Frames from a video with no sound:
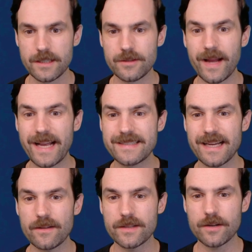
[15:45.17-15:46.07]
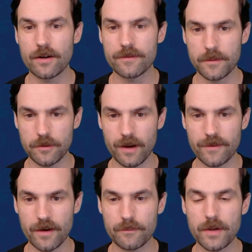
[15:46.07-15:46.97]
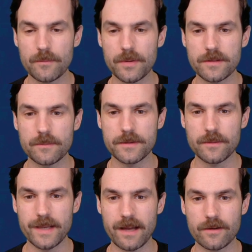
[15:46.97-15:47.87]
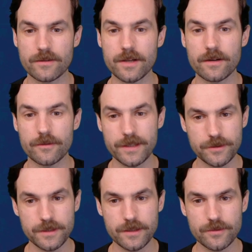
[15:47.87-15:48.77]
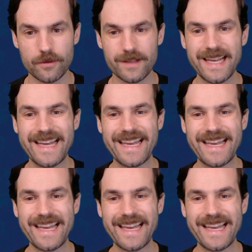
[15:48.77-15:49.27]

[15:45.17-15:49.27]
to exile this card from your graveyard, put a +1/+1 counter on target creature you control.